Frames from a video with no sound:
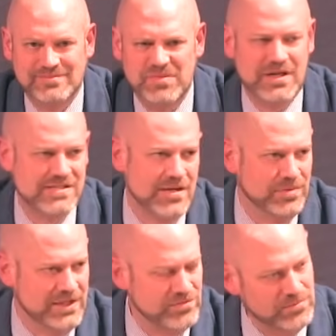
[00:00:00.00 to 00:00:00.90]
because they
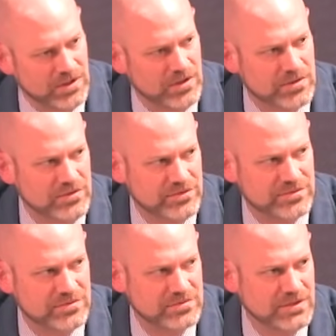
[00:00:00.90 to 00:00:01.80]
believe in miracles.
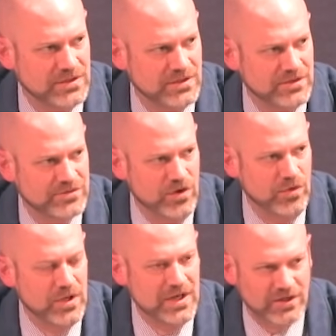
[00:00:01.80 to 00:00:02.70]

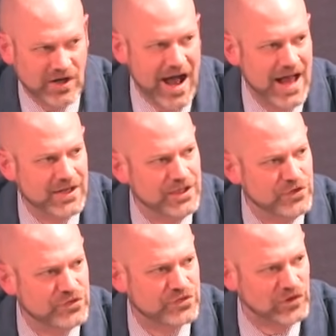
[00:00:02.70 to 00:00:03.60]
So God
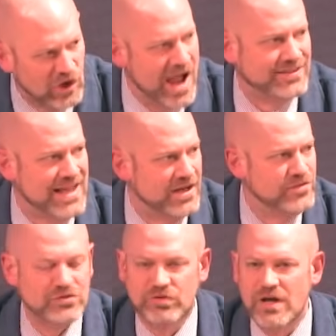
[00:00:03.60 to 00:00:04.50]
is locked out of
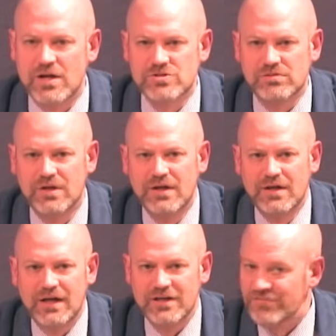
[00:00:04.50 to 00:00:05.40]
his creation,
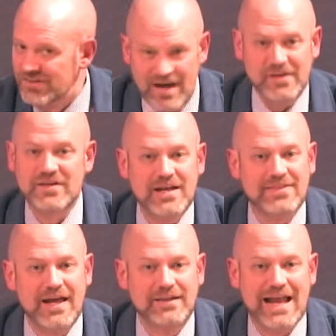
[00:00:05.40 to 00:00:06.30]
and if he does
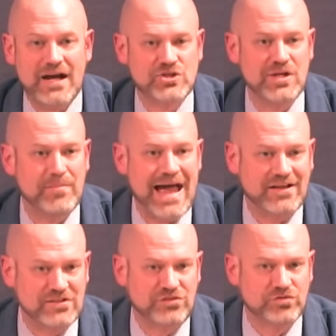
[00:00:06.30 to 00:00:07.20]
anything that actually
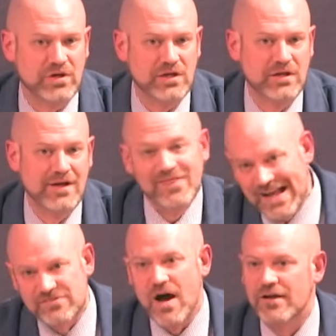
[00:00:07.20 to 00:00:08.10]
impacts history,
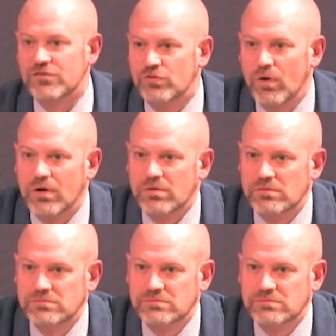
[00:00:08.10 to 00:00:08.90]
that's not historical.